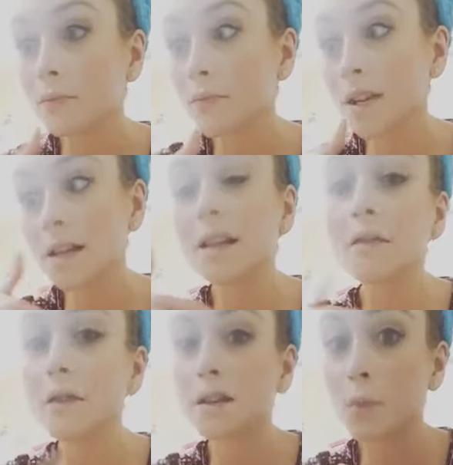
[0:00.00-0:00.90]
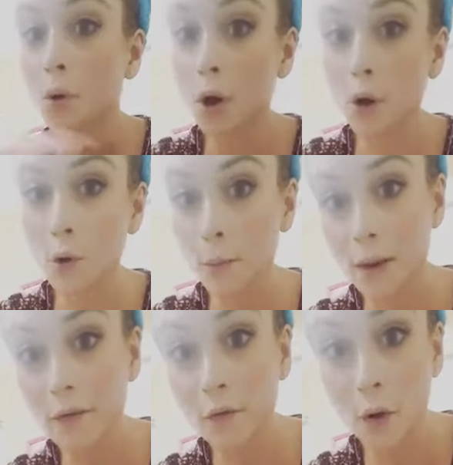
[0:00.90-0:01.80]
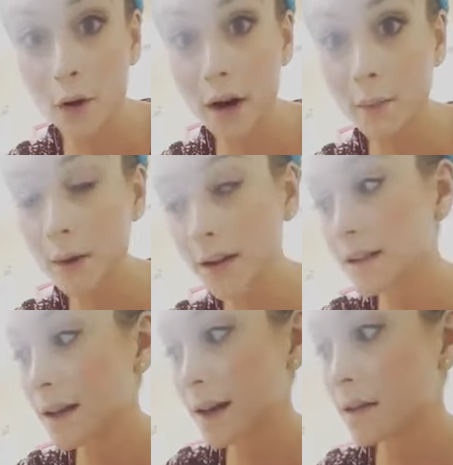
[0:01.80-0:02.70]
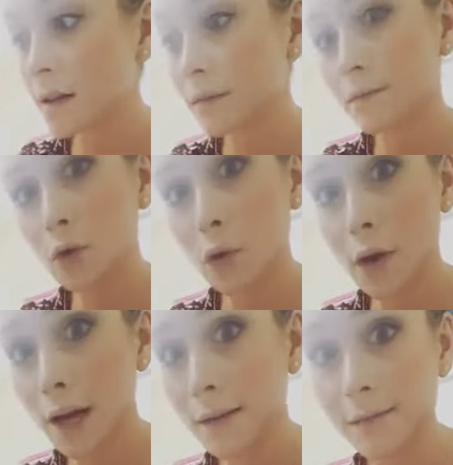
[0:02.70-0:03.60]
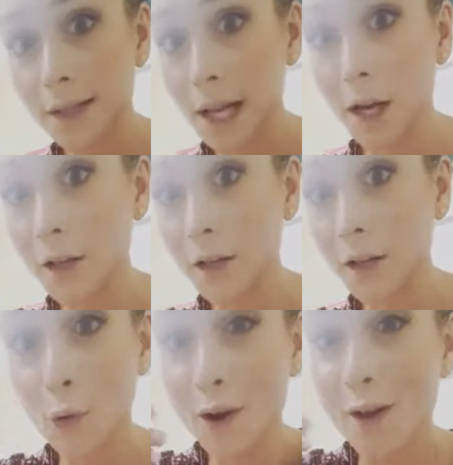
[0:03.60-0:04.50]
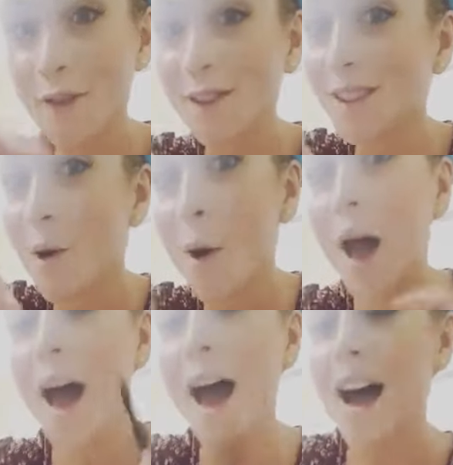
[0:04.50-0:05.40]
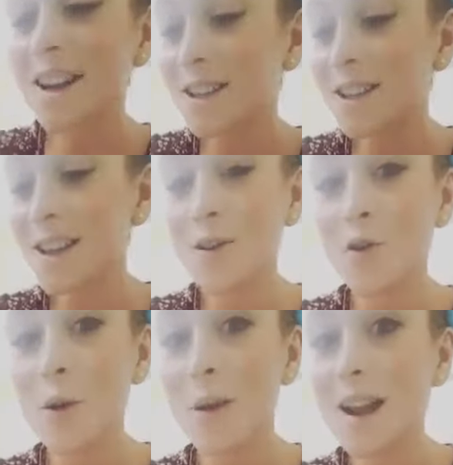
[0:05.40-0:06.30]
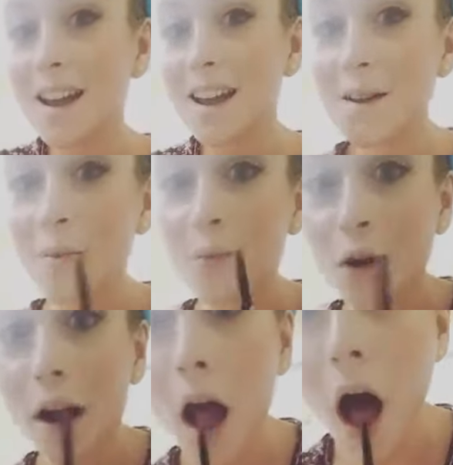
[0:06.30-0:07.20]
didn't give us pork or beef growing up because, like, the Torah said not to or whatever, so I just didn't grow up eating pork.